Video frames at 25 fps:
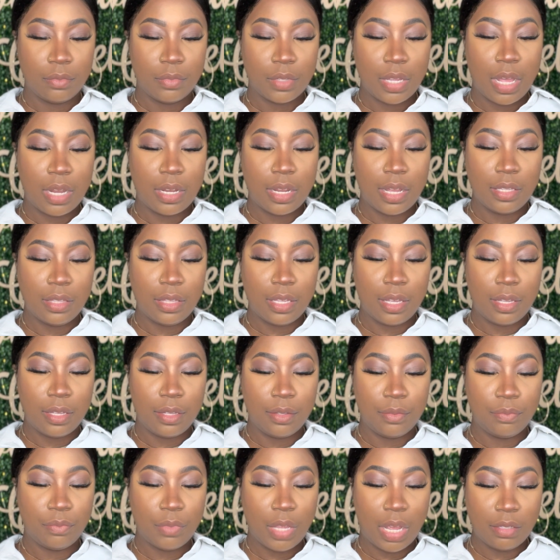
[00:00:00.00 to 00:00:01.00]
I like
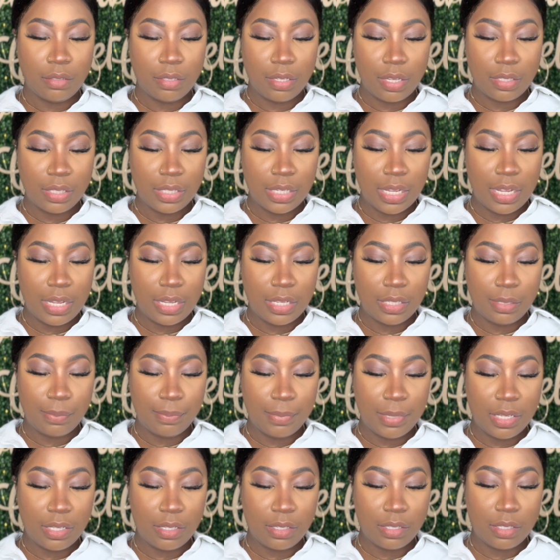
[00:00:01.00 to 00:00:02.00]
that. I was gonna say it
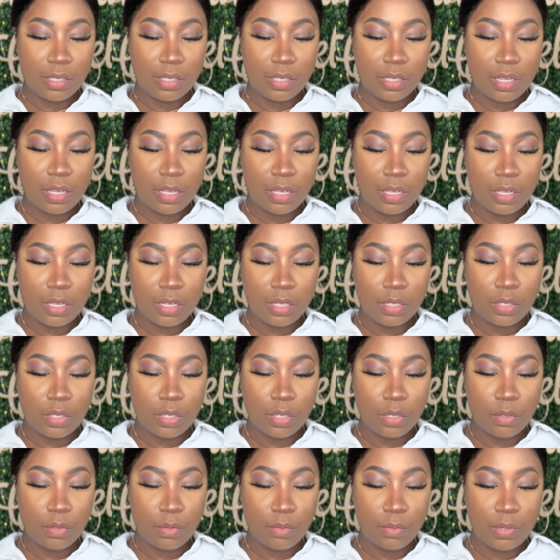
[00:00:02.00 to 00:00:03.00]
smells good
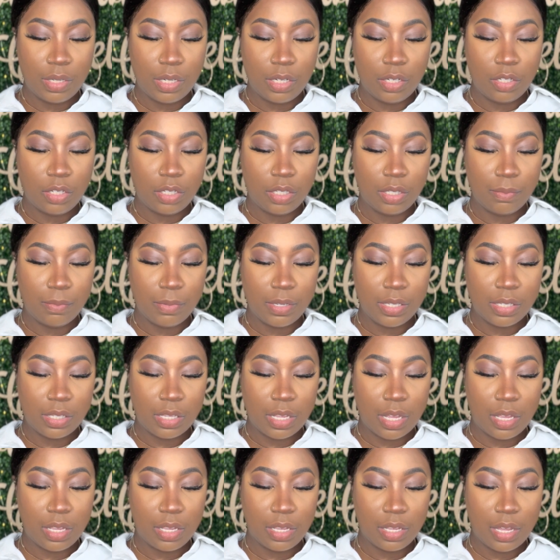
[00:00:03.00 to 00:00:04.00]
too, but it just smells
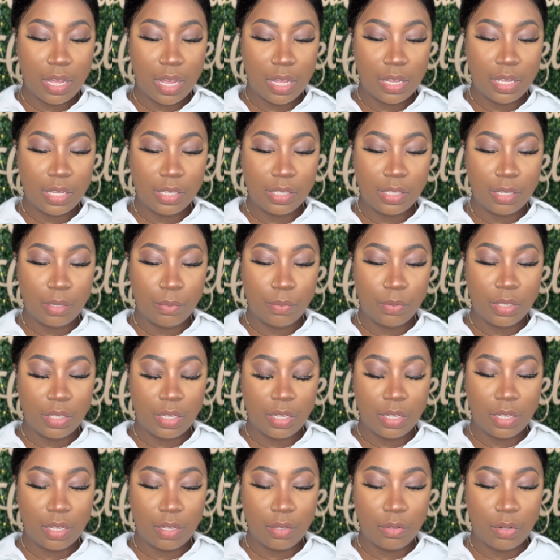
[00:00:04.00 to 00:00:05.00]
like, I guess,
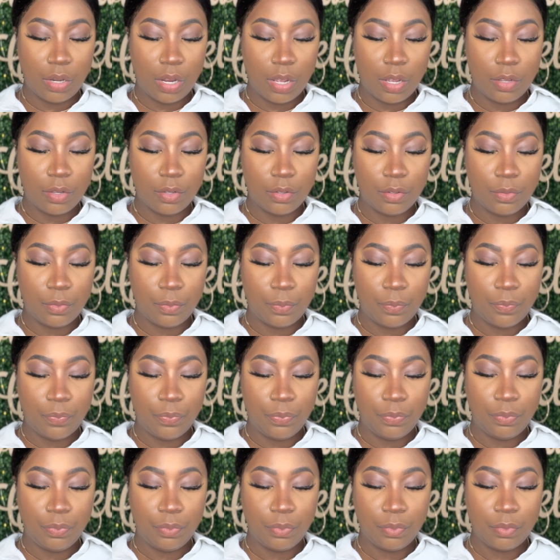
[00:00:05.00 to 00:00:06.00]
lipstick. I don't know.
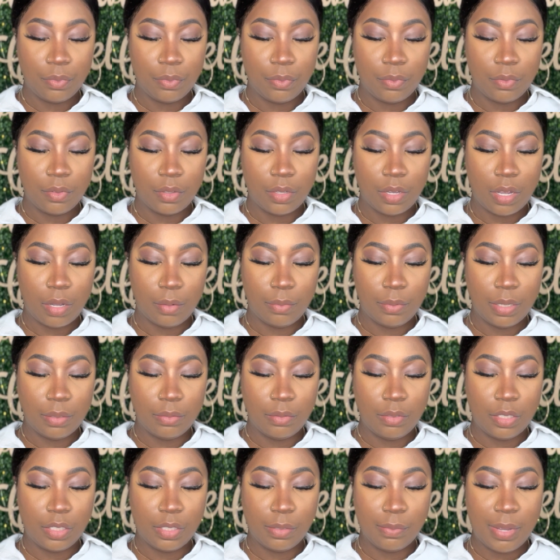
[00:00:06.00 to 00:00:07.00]
I
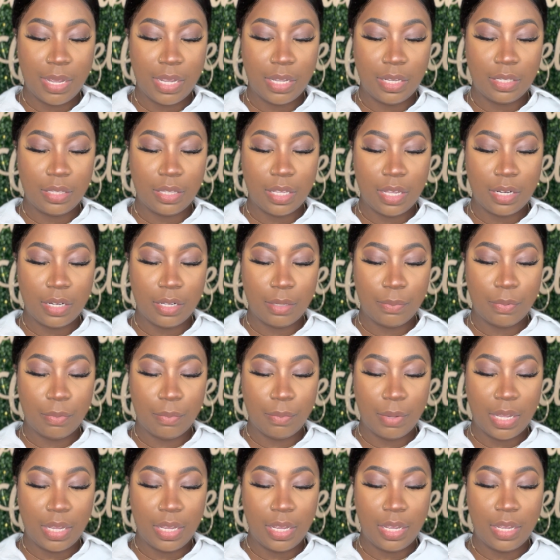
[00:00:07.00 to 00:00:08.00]
probably just made that up in
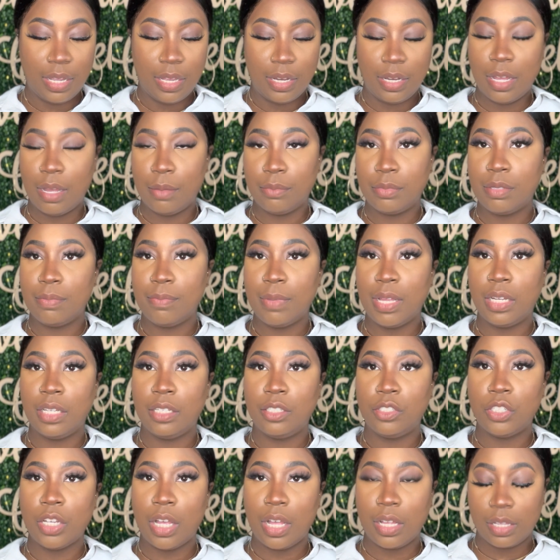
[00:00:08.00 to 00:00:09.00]
my head and I'm smelling
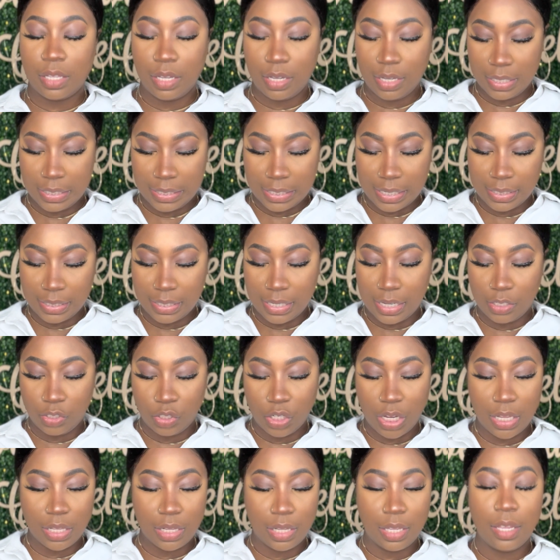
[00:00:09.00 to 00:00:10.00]
chocolate because I said
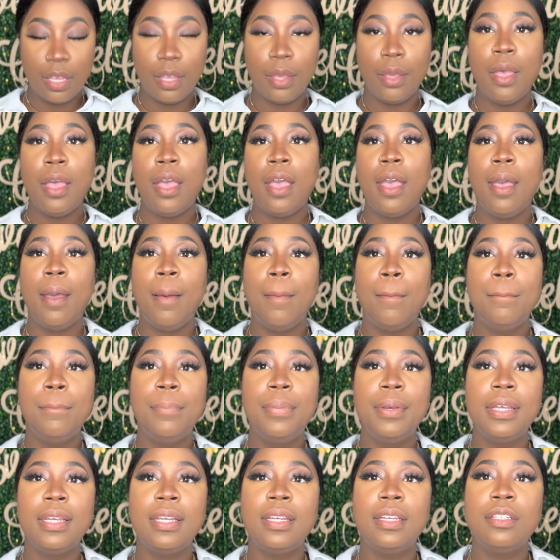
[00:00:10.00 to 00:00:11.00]
chocolate.
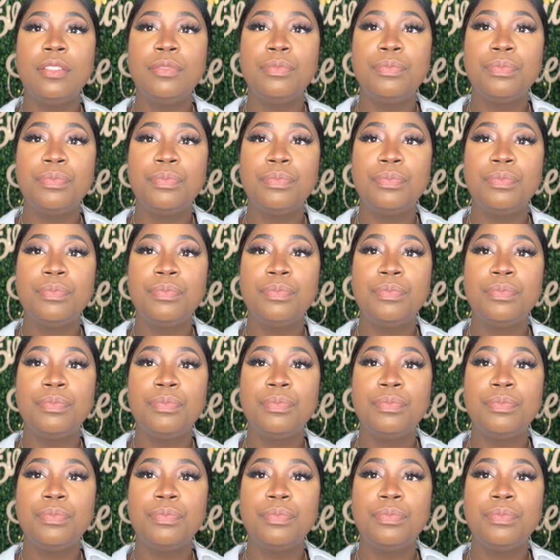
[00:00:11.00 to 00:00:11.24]
But